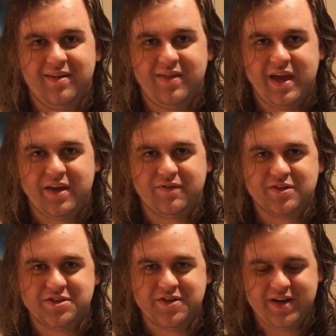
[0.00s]
Thank you for
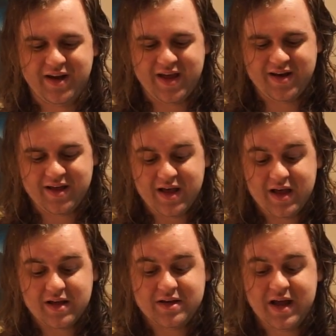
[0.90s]
tuning in.
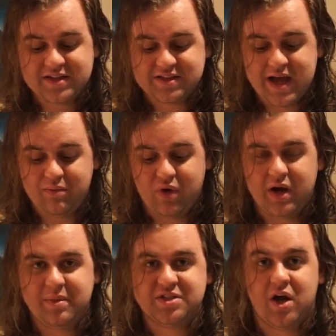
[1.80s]
Next time we're
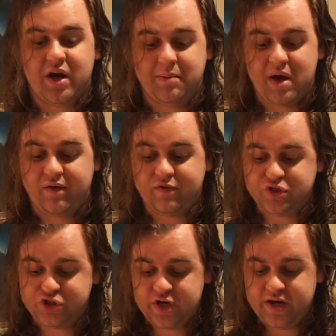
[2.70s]
going to be talking about
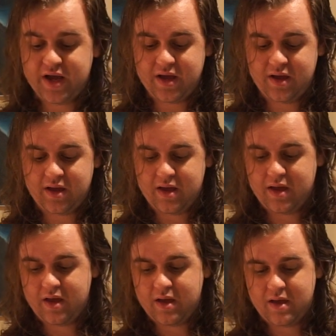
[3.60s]
Virginia,
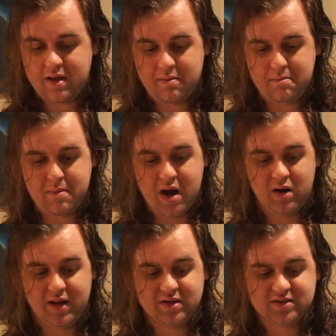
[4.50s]

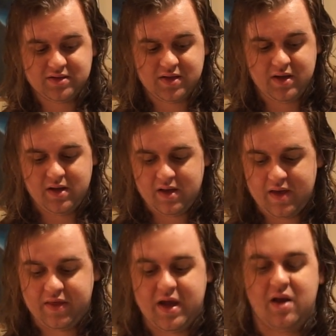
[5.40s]
Maryland,
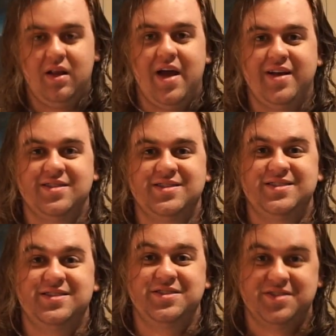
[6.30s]
and the Carolinas.
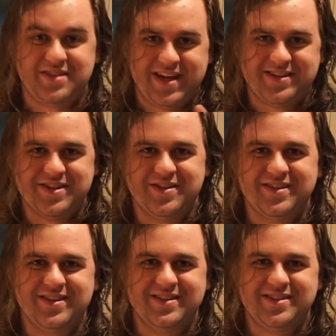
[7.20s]
So stay tuned.
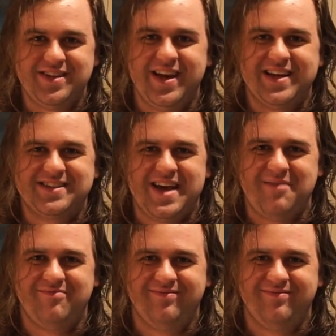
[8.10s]
See you next time.